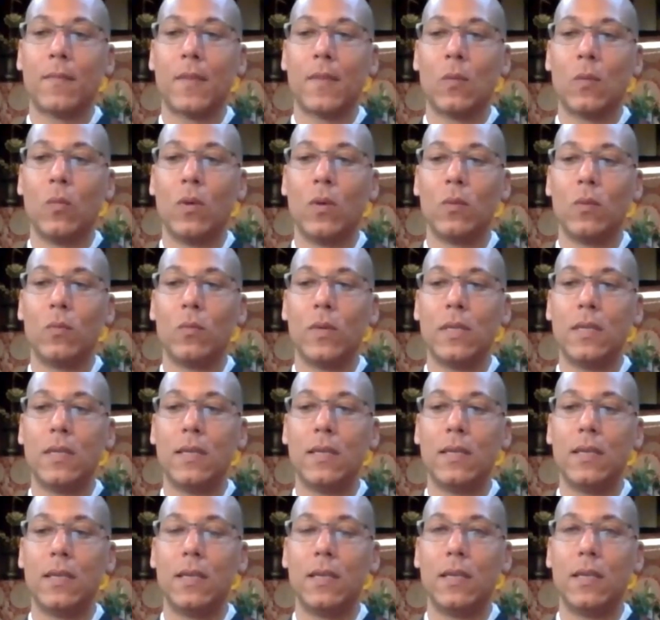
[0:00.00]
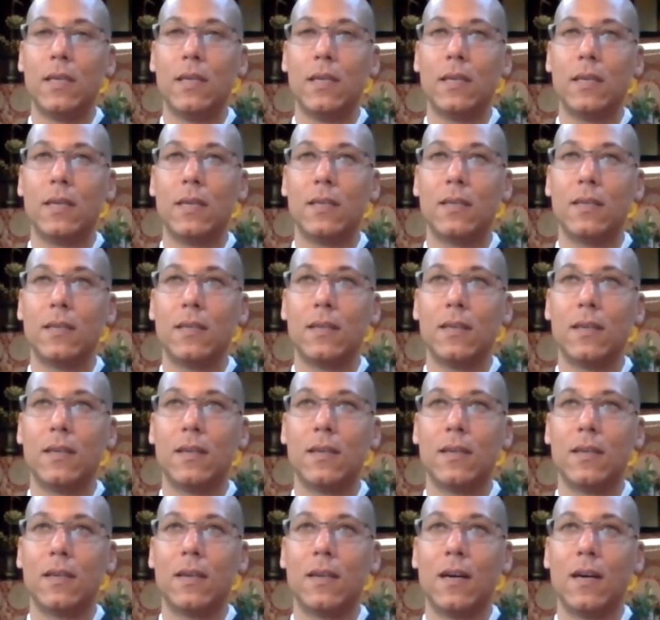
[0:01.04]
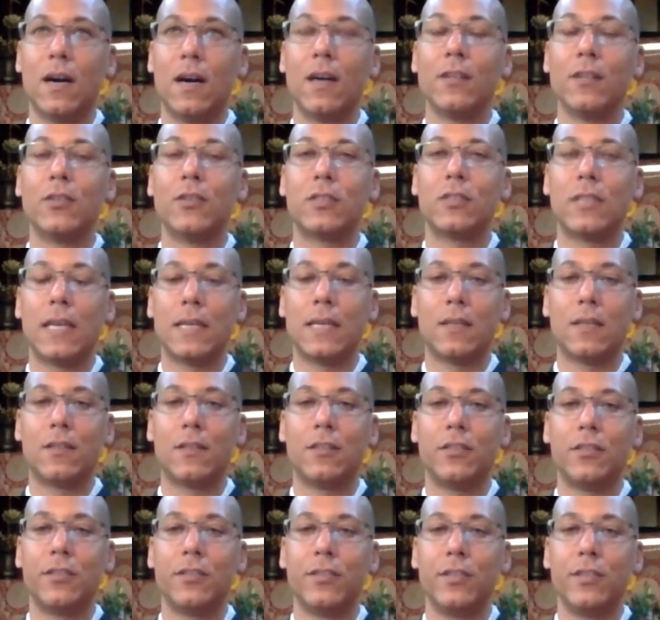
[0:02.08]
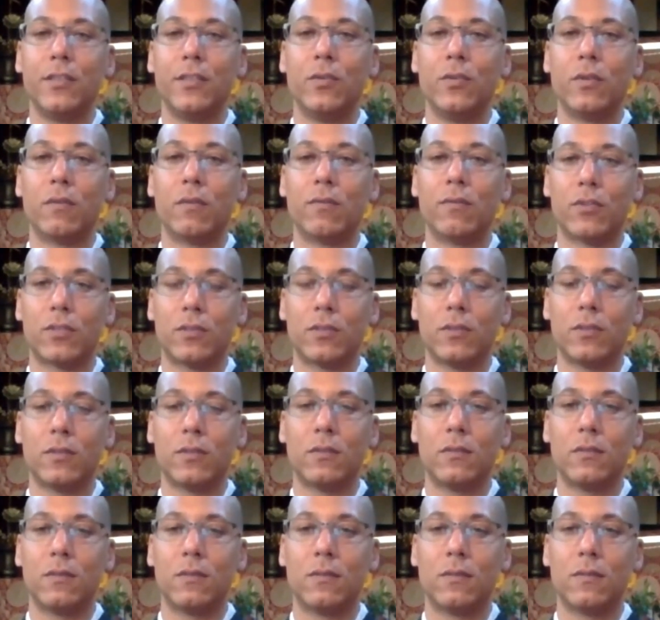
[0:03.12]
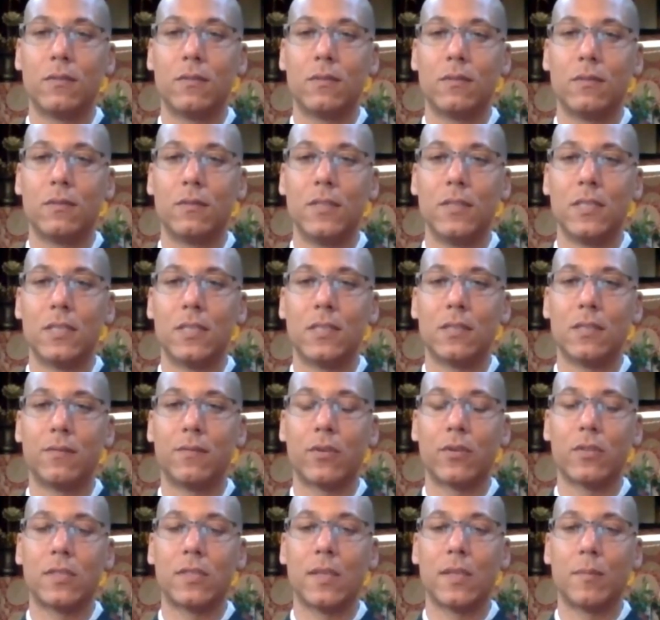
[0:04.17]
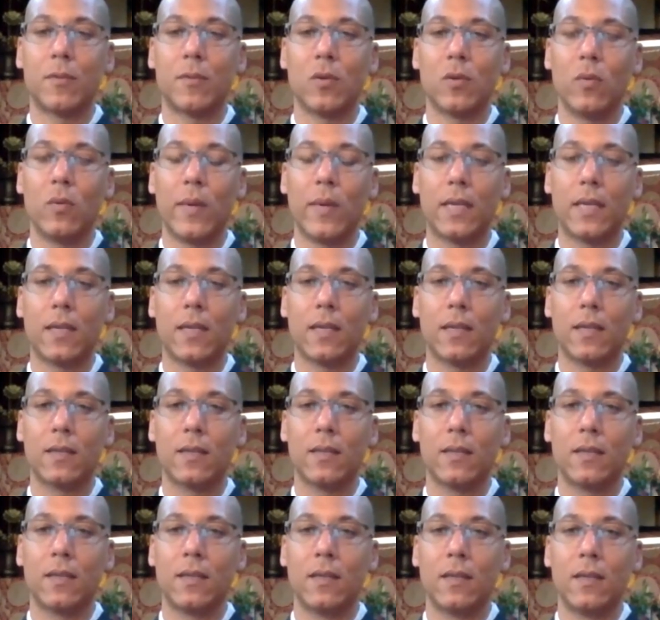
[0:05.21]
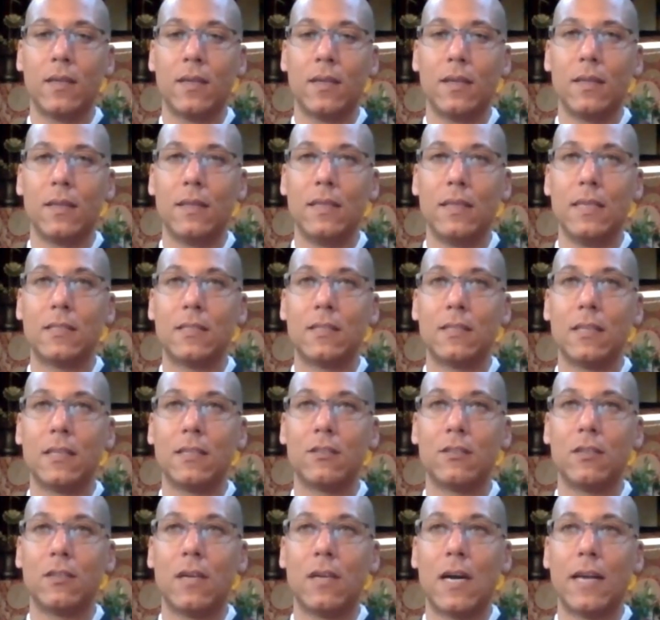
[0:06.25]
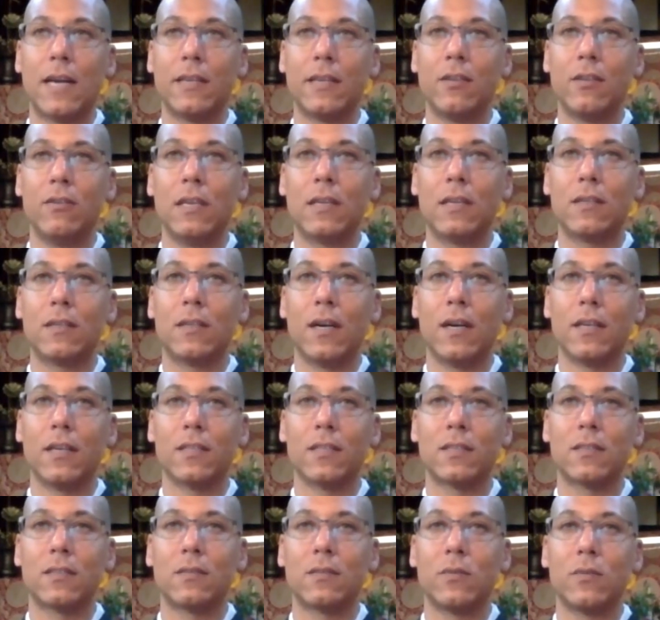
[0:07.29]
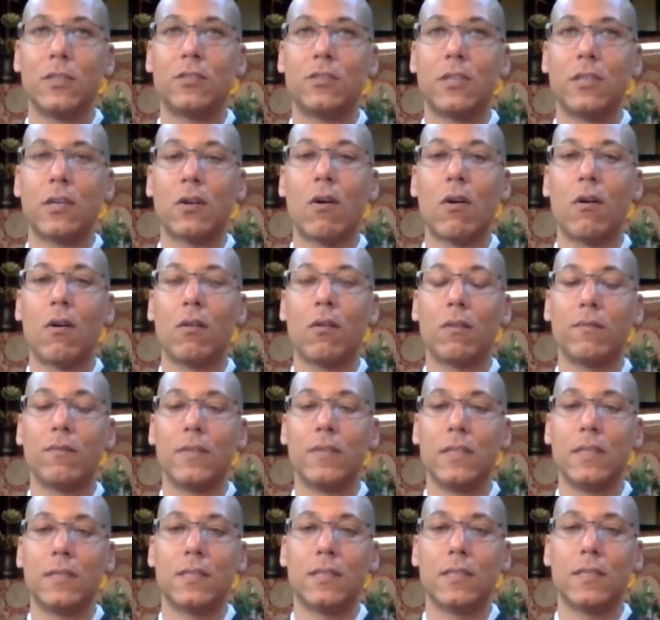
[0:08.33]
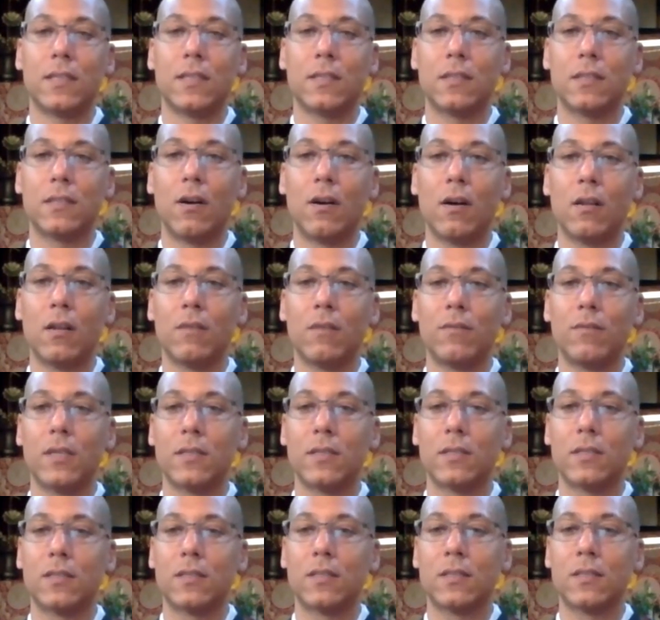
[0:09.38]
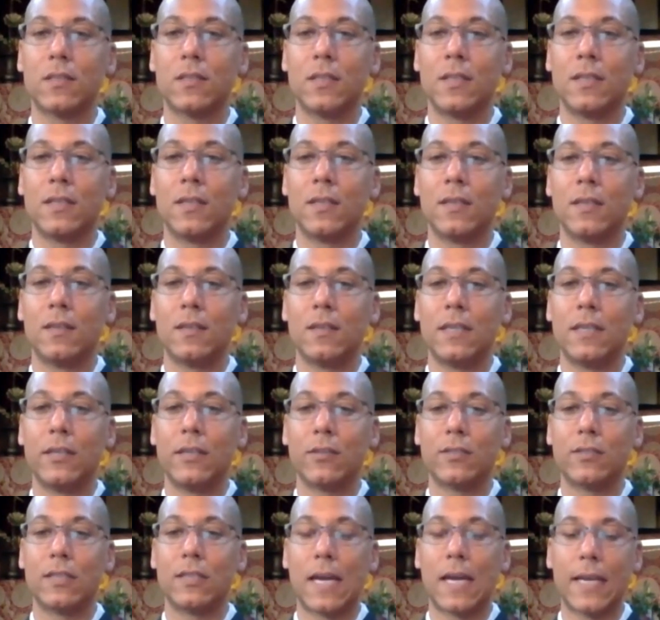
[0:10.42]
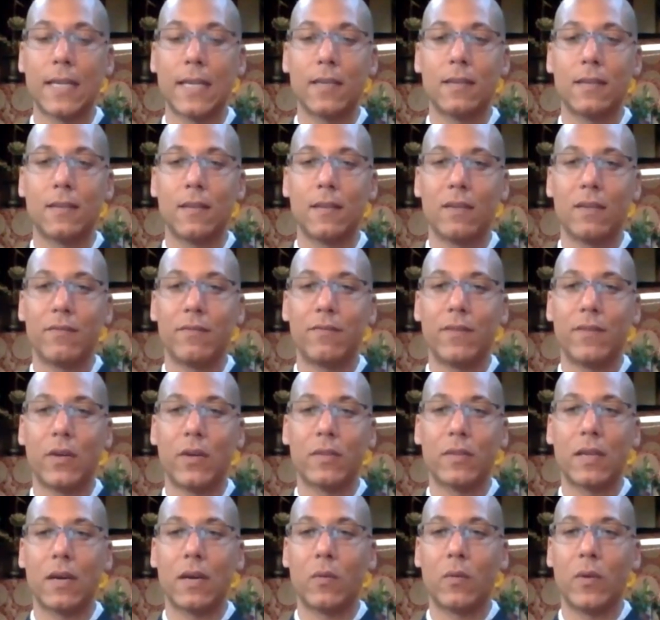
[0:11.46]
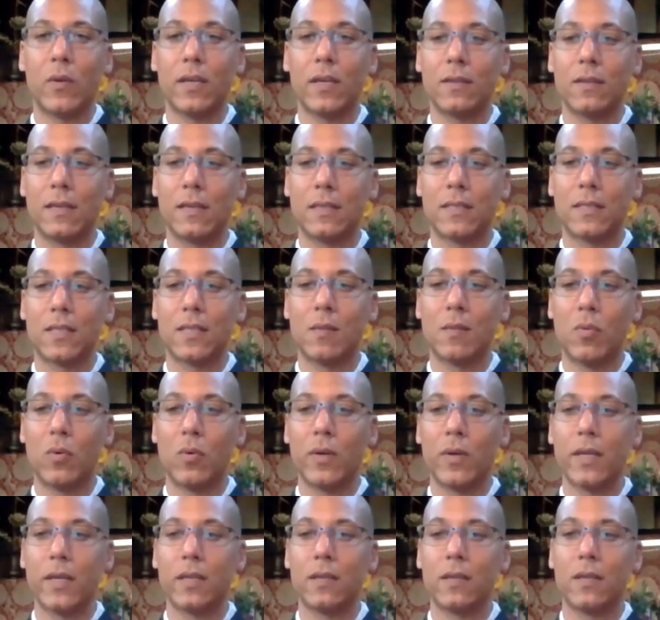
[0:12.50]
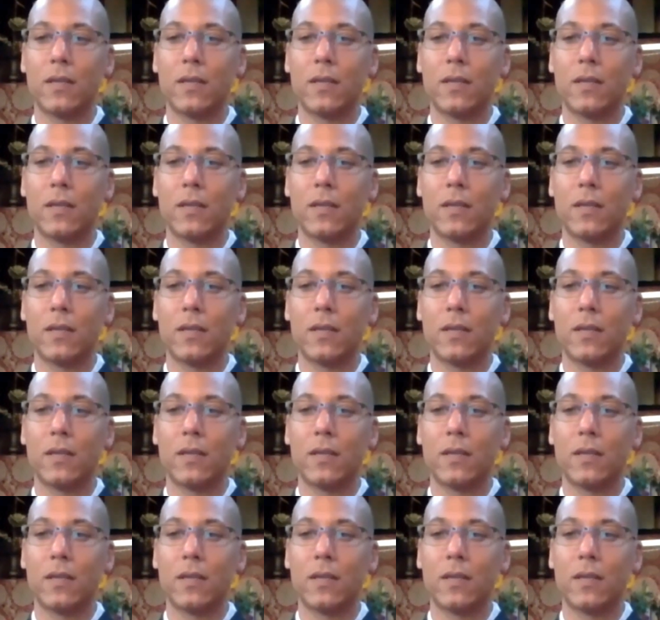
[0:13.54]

When we understand that the universal, this is the first step to awakening. These things are not unique to us. We share all of these things. All of us here tonight have felt that way at some point.